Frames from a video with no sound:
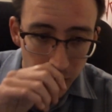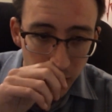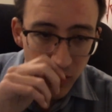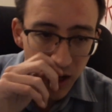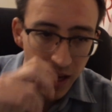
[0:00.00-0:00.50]

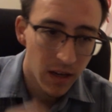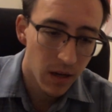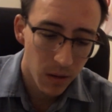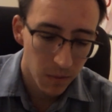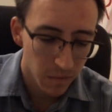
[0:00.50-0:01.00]
from your hand
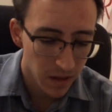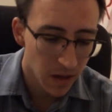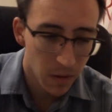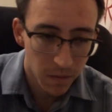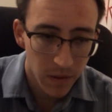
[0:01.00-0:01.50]

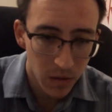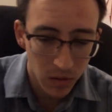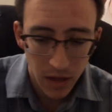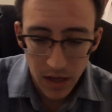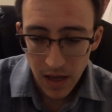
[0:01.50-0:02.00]
into the
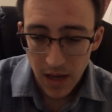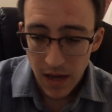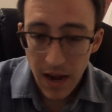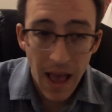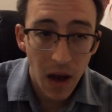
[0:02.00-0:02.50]
field.
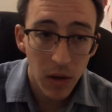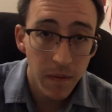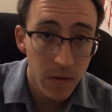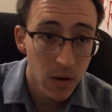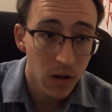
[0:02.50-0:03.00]
Now,
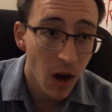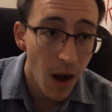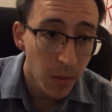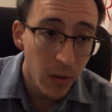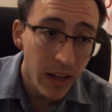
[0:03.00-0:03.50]
if you can
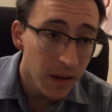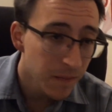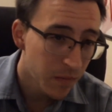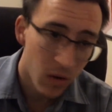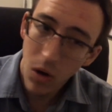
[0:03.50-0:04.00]
combo it,
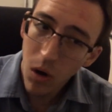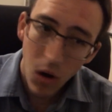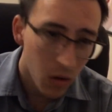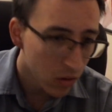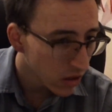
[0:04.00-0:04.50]

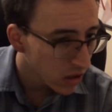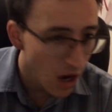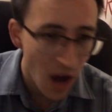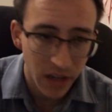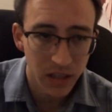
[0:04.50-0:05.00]
oh
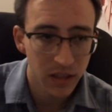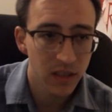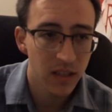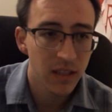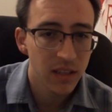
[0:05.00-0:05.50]
gosh, this
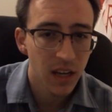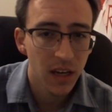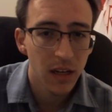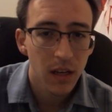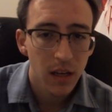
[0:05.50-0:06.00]
is
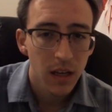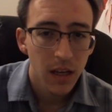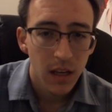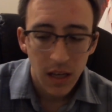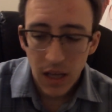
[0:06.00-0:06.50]
insane.
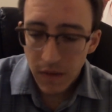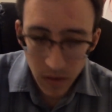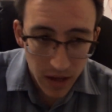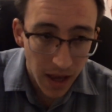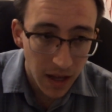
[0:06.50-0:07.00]
If
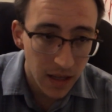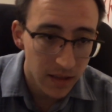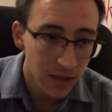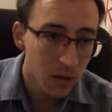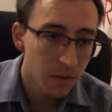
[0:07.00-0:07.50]
you can't, it's
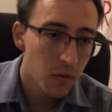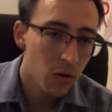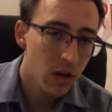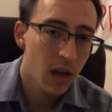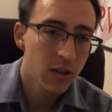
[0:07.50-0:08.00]
still a
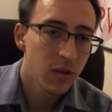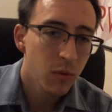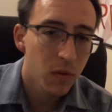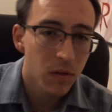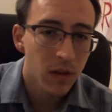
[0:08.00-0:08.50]
4 cost
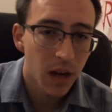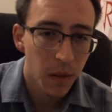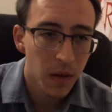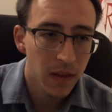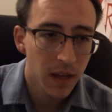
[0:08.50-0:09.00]
removal, and I
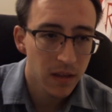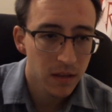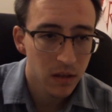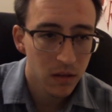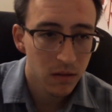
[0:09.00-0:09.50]
think that's
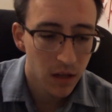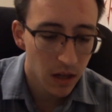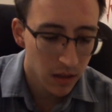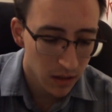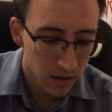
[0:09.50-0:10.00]

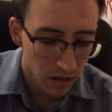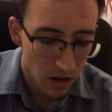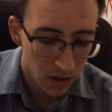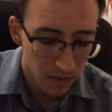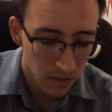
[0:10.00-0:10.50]
a decent
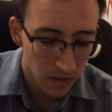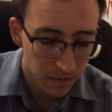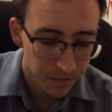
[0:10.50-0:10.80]
cost for it.